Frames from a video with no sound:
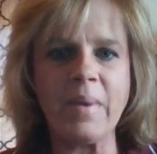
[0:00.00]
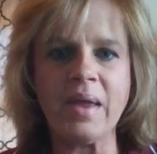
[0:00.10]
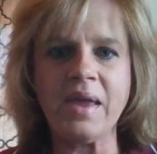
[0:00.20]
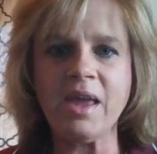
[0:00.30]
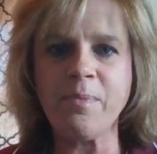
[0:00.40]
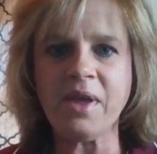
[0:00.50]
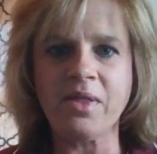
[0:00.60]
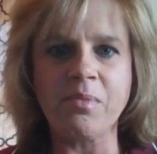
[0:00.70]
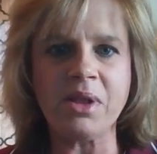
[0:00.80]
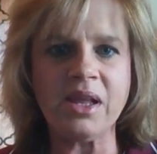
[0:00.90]
keeping
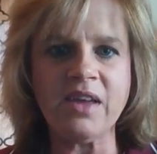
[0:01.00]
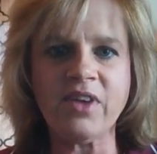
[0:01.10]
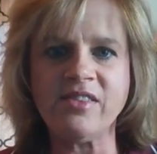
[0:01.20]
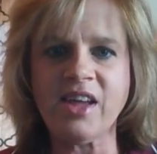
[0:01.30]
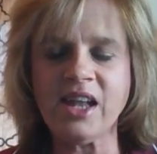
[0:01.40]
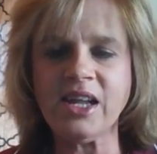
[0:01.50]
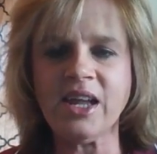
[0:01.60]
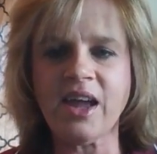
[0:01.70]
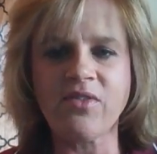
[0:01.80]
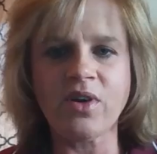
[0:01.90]
the belief,
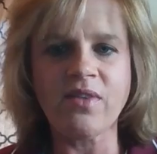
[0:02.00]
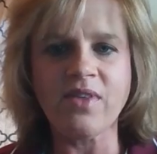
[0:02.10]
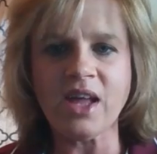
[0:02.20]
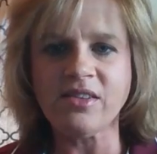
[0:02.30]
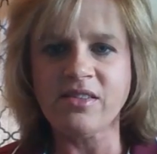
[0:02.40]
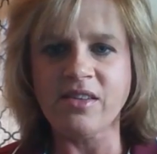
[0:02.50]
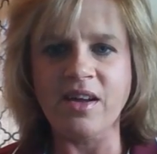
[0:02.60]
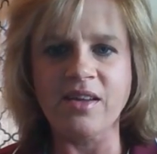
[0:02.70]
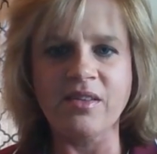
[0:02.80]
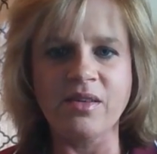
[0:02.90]
attending every event.
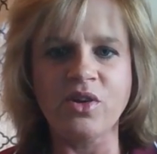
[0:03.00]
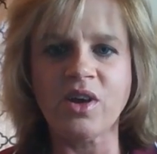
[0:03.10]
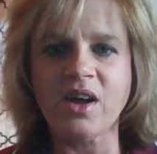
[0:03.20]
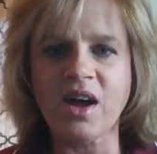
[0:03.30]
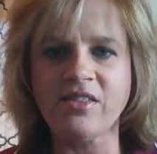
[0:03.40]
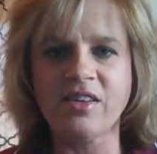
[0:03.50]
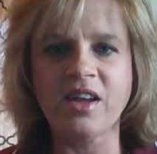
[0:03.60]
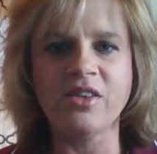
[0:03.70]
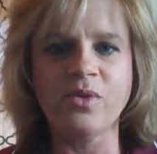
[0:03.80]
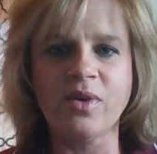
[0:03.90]
You got to
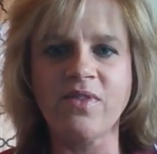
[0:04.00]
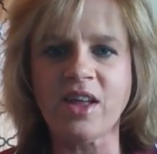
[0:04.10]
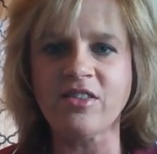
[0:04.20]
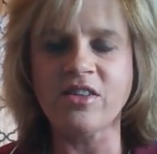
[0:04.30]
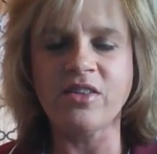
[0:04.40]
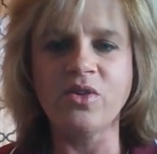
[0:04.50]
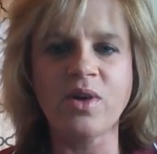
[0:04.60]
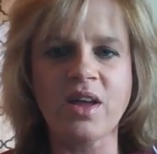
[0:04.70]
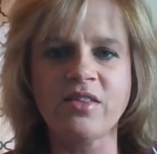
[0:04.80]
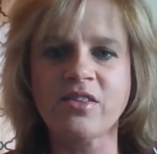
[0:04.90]
get to events, and you
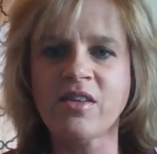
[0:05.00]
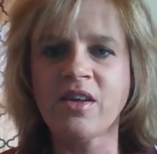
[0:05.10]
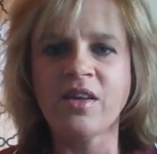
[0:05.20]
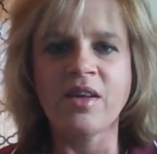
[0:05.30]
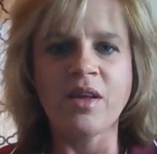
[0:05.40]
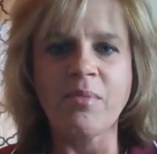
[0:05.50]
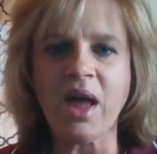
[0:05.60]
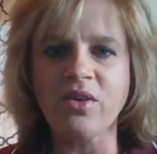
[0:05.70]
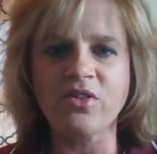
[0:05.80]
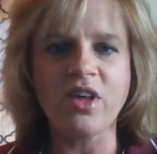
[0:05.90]
guys
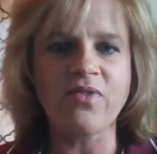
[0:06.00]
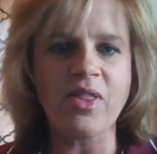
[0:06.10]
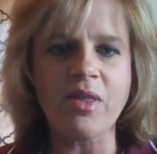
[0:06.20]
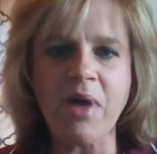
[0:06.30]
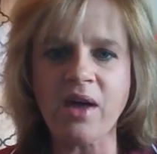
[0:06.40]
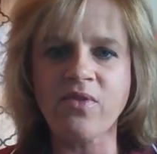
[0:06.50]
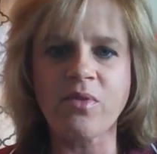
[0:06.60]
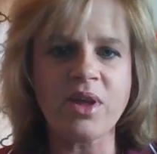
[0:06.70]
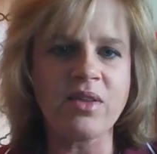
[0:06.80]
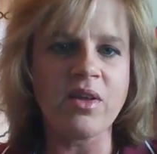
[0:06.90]
pat yourself on the back for
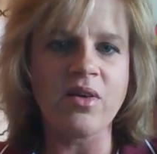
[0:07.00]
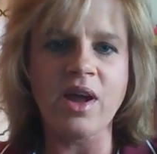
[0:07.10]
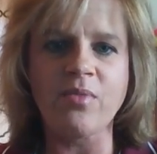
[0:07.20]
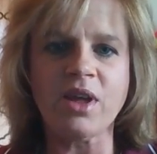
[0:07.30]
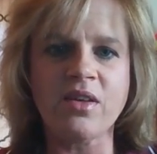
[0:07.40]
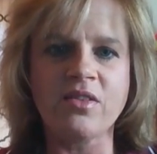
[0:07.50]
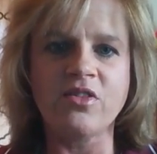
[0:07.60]
being there now, because